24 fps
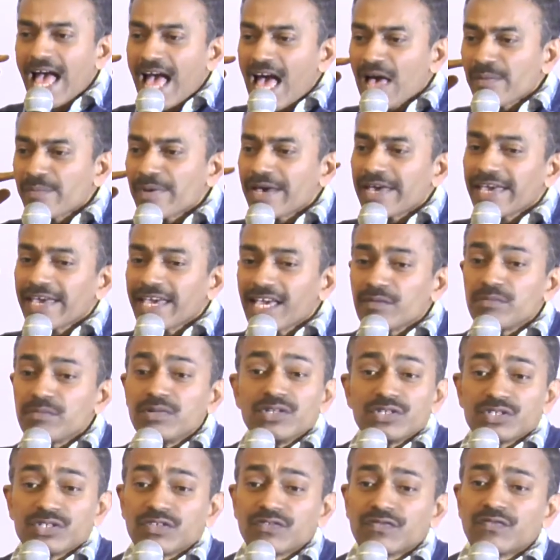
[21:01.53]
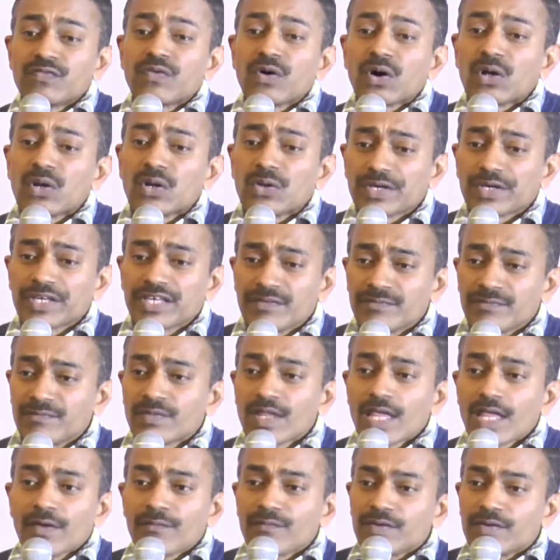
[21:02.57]
Am I able to follow Him
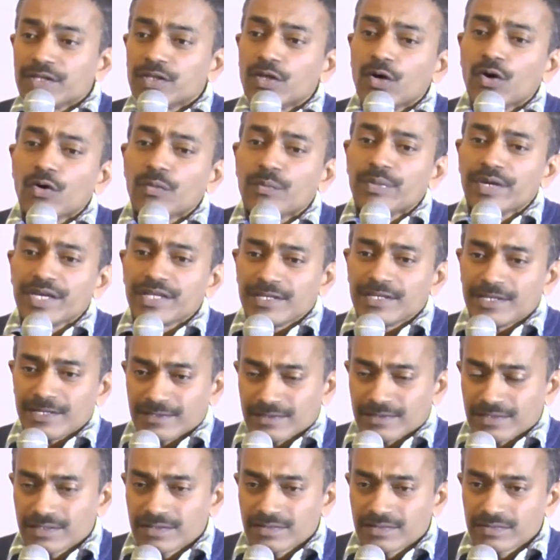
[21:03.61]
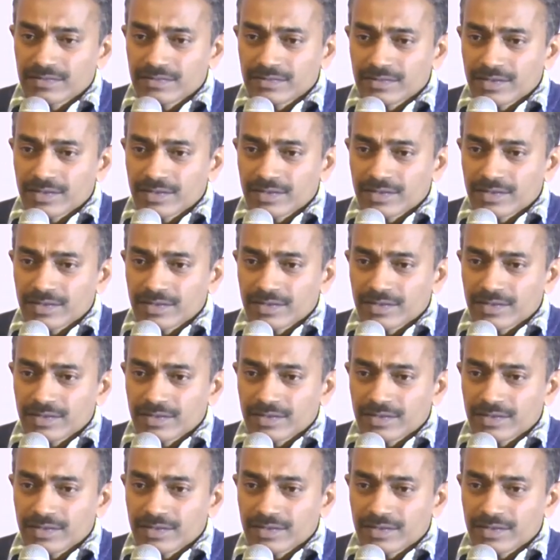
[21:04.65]
with the obedience?